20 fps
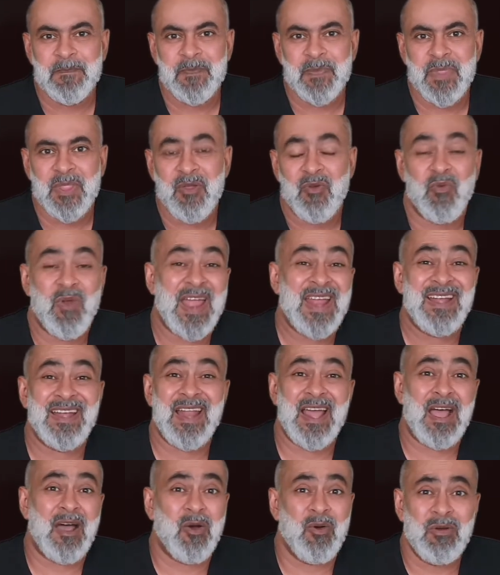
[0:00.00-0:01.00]
Right
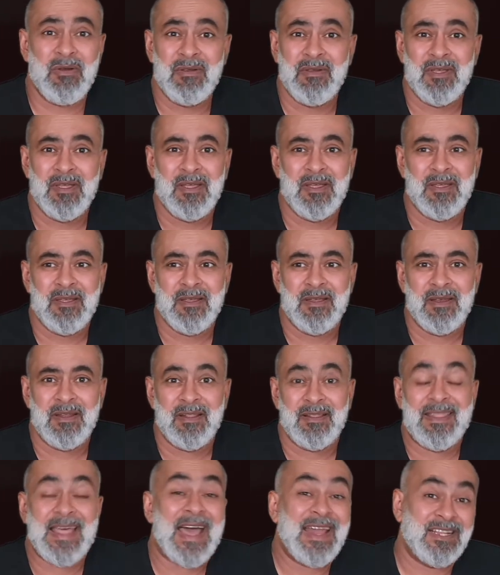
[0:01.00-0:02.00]
now,
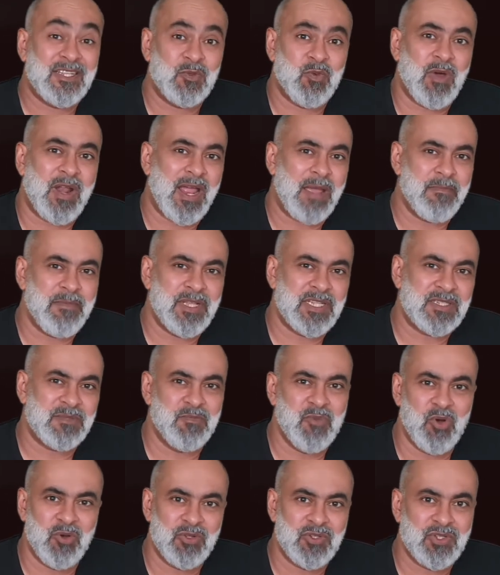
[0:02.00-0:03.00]
that is what I miss
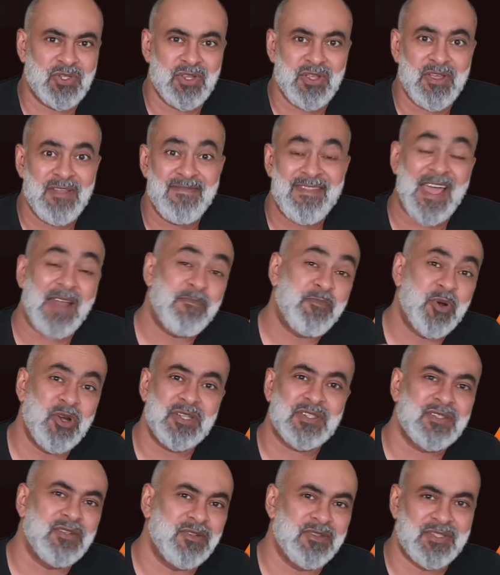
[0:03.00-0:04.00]
most, that
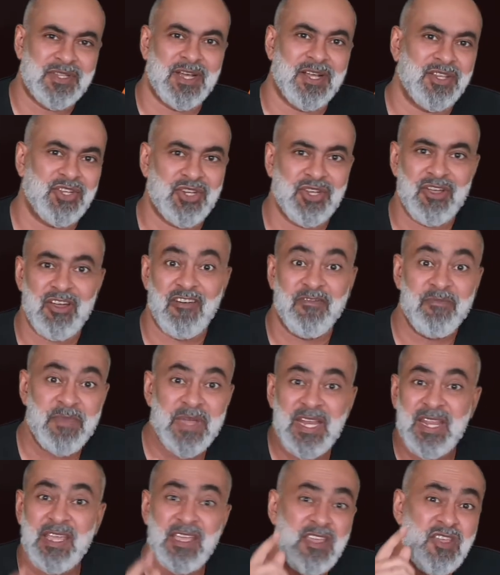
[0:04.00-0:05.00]
personal touch of
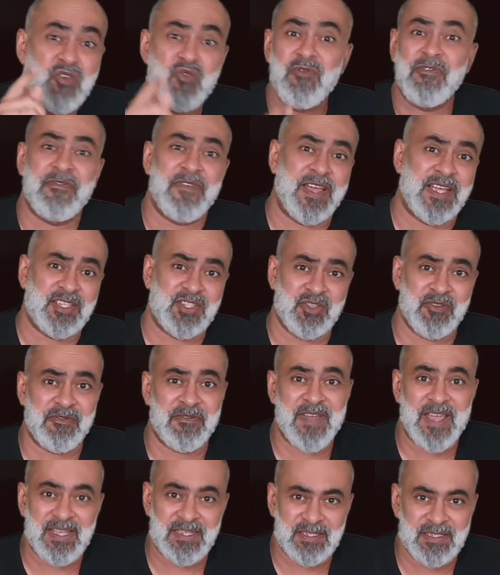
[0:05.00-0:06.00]
meeting you face to
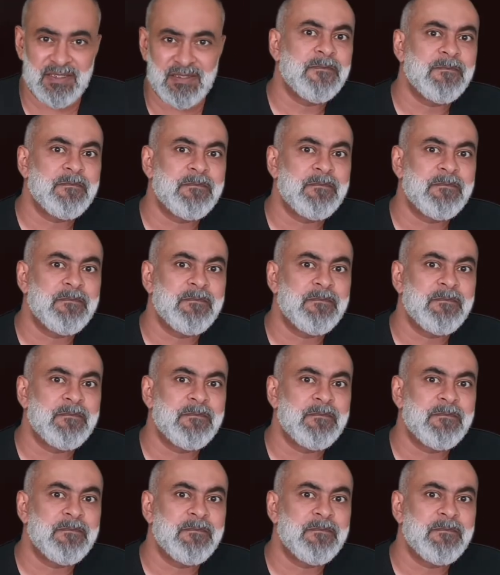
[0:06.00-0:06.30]
face.